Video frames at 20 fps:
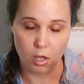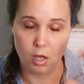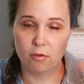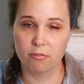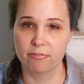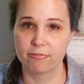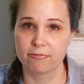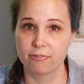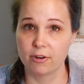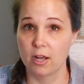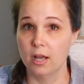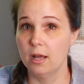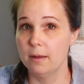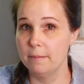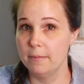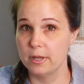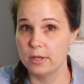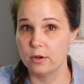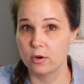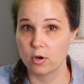
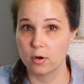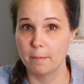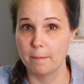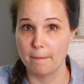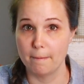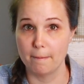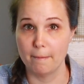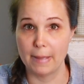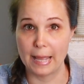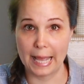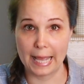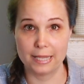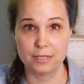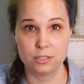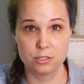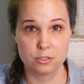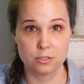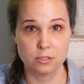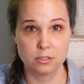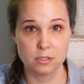from your
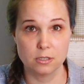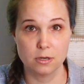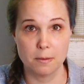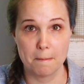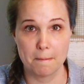master